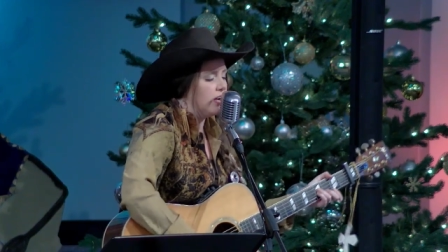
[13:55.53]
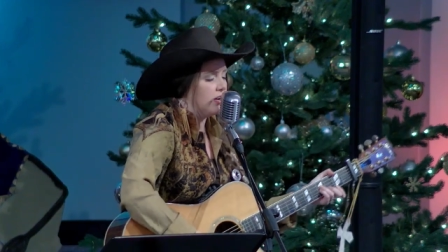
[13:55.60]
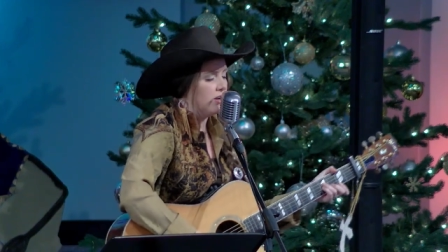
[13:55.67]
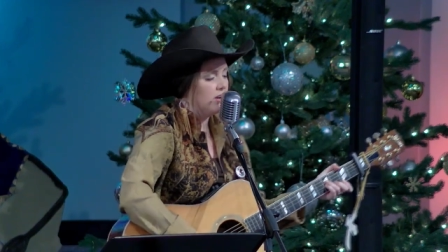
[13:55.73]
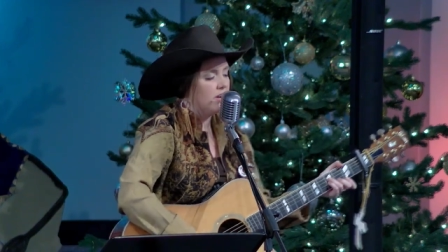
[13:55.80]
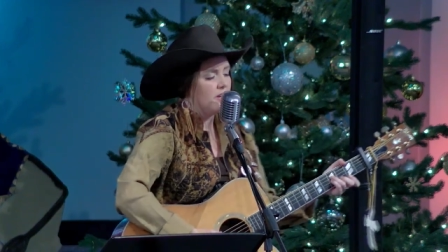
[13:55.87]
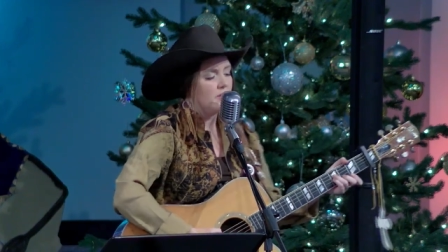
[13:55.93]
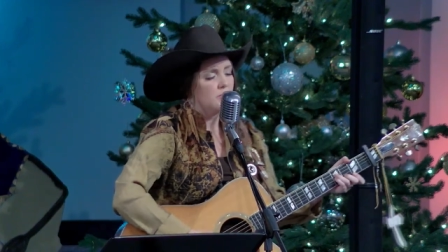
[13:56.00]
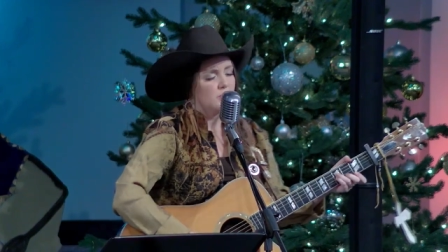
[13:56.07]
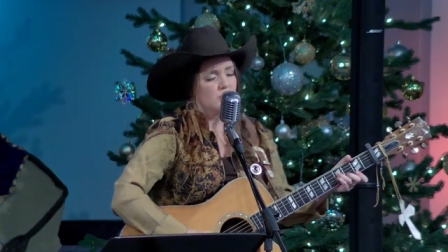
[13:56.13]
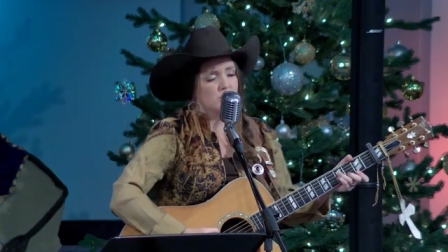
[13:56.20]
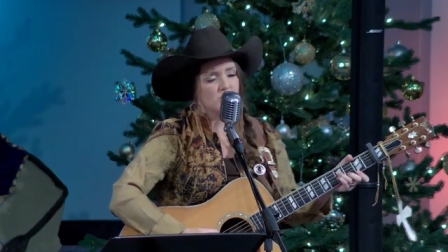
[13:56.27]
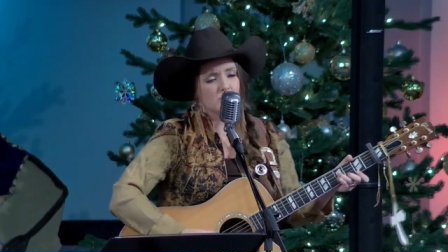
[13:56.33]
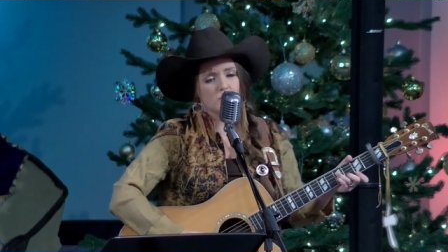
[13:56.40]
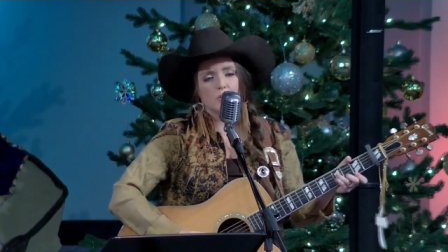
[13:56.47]
and
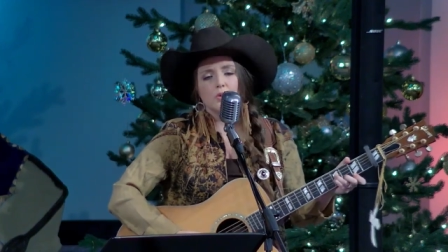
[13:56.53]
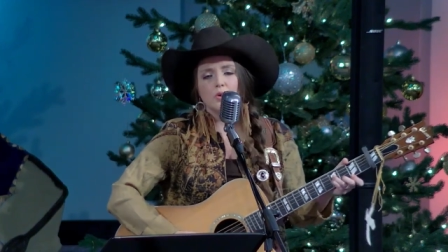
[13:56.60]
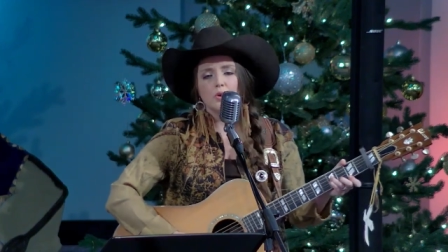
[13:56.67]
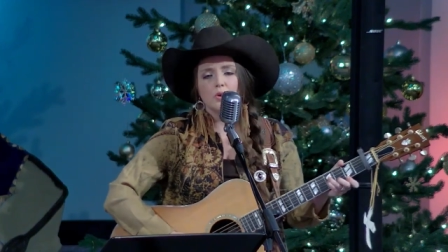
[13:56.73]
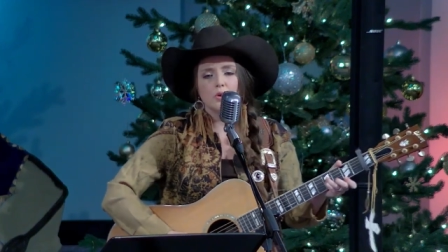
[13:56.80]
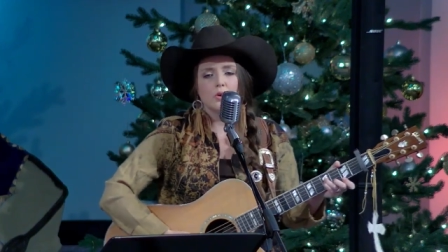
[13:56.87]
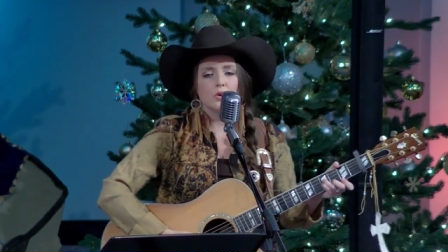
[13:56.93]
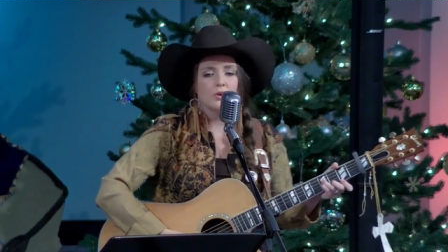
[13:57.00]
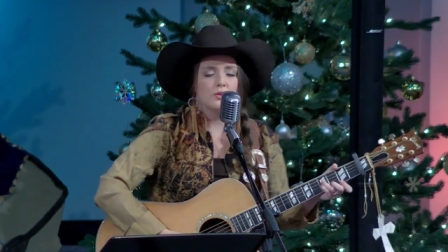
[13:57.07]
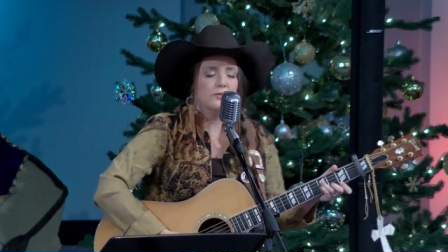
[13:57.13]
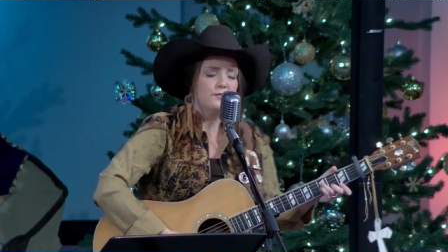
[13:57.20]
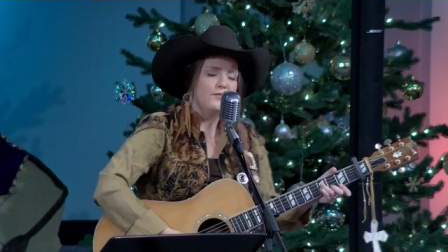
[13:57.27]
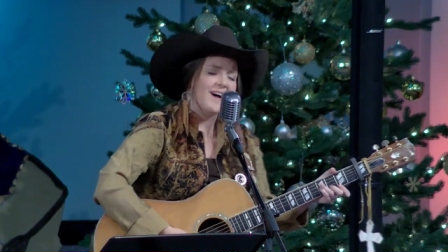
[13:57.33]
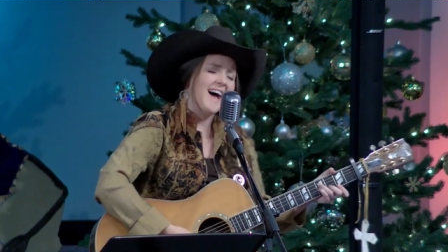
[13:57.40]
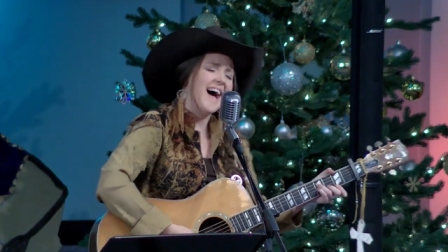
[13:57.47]
the soul
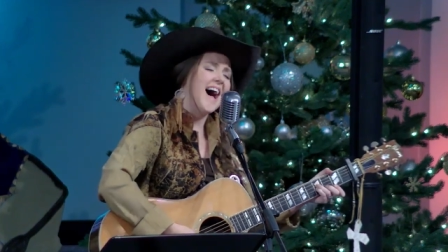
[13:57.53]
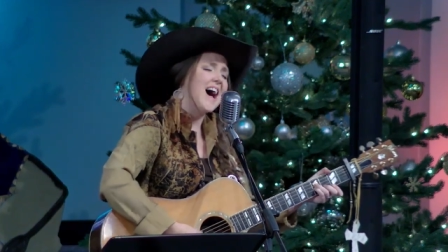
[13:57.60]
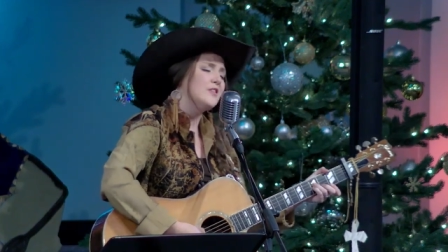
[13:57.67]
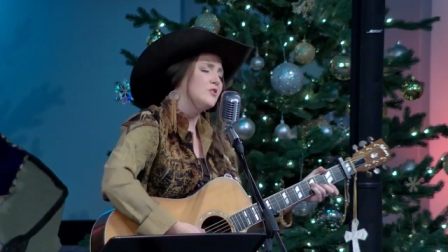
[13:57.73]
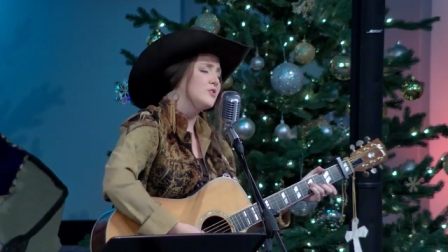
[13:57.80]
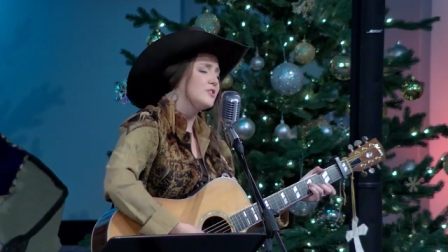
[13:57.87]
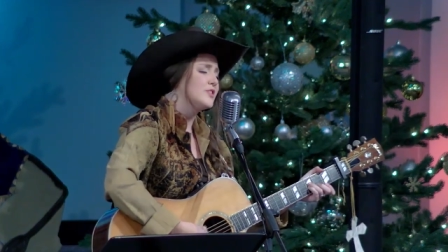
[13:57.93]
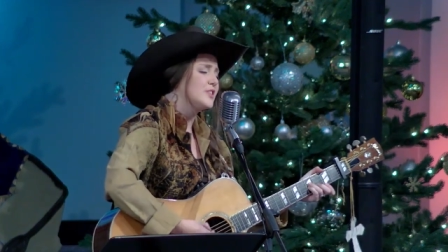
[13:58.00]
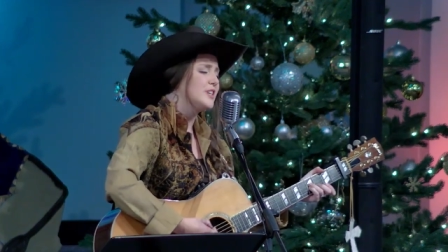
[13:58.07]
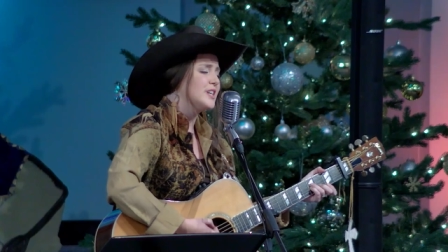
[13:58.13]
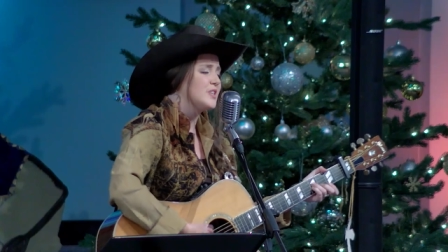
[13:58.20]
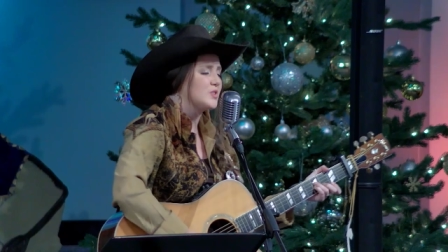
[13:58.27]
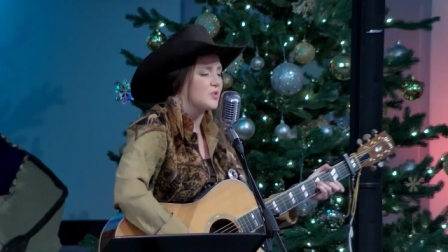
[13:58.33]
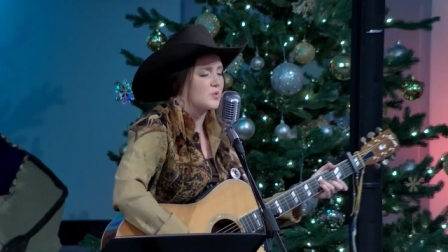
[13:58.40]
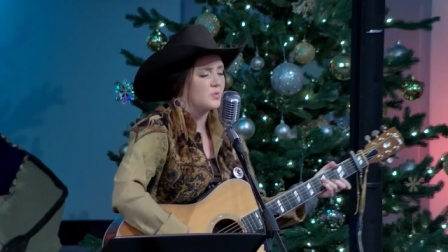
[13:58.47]
felt
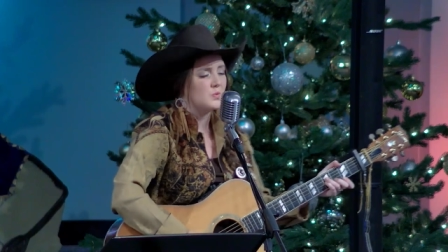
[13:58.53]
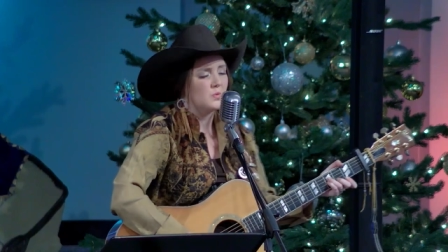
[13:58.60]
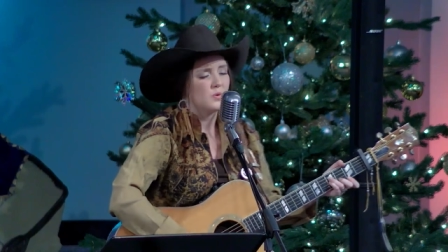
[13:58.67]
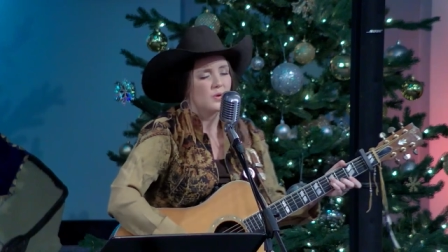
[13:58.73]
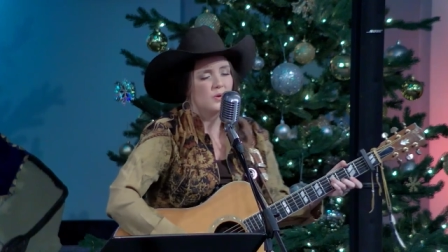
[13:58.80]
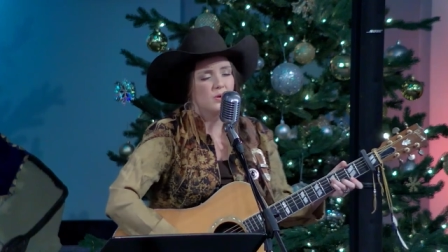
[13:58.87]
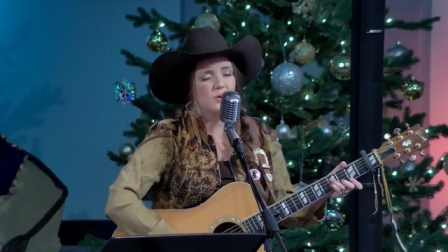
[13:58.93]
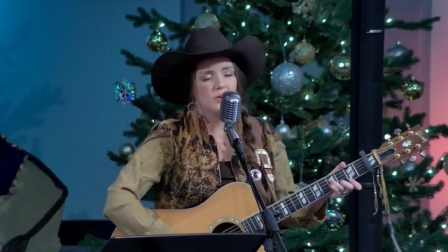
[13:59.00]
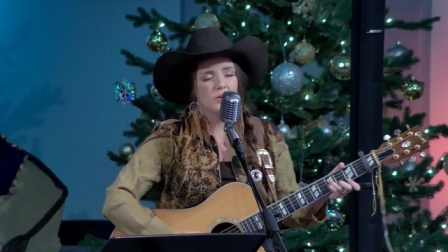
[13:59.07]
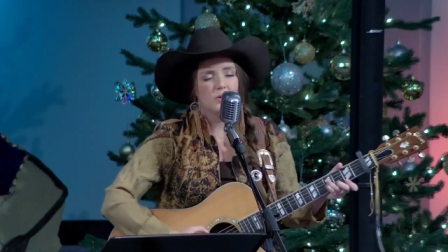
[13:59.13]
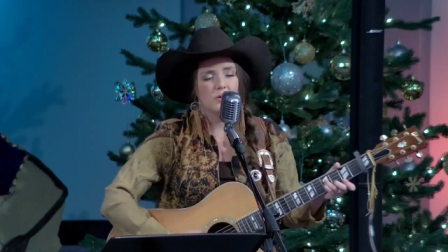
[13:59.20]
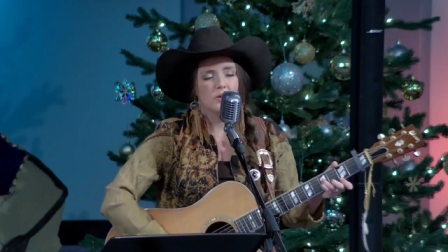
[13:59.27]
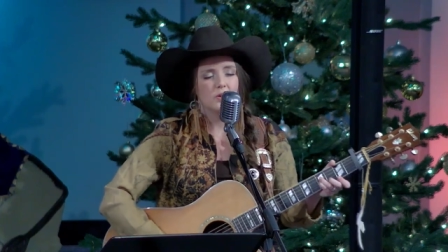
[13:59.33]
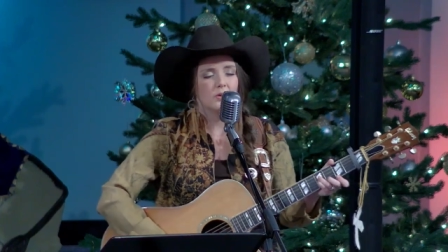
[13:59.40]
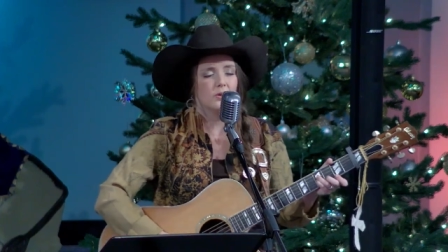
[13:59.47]
its
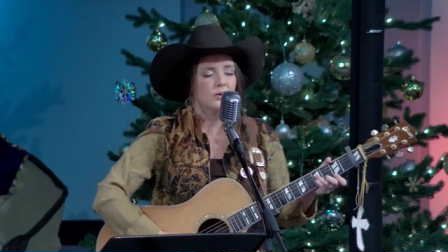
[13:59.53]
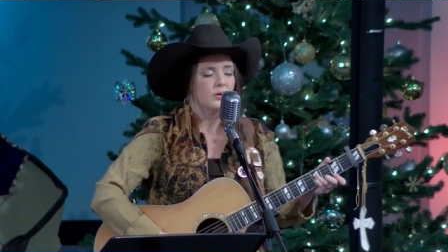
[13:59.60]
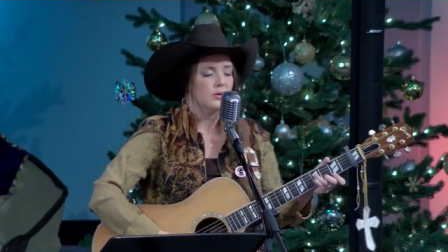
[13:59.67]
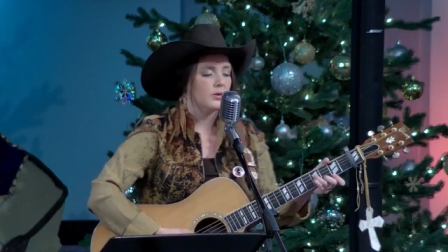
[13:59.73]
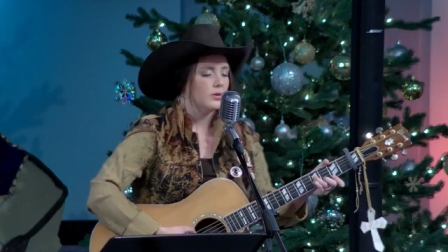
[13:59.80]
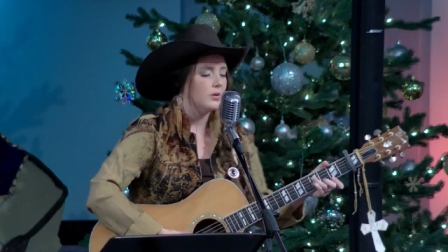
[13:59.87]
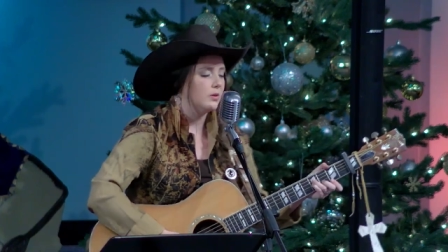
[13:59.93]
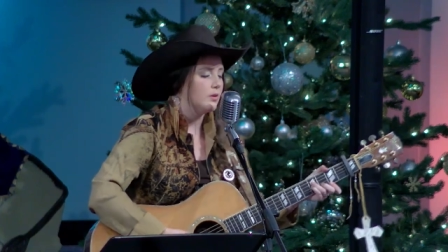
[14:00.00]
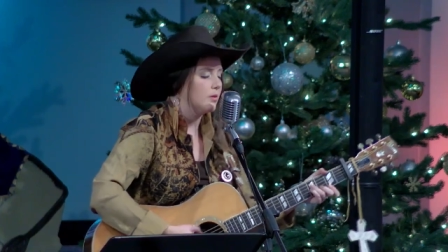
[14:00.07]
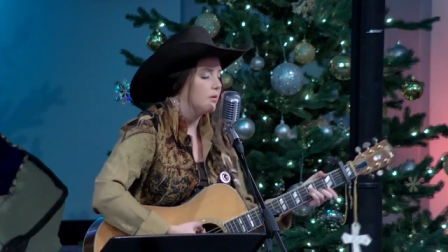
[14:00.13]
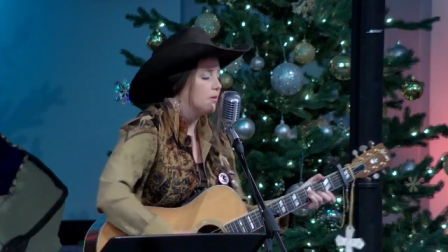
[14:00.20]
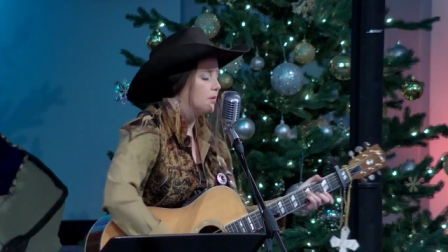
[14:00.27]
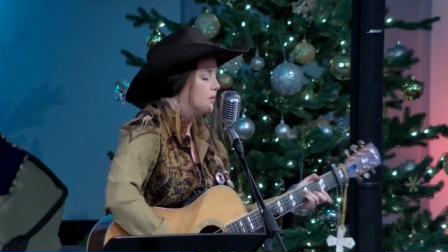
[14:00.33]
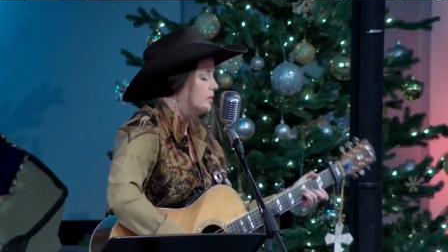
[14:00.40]
worth.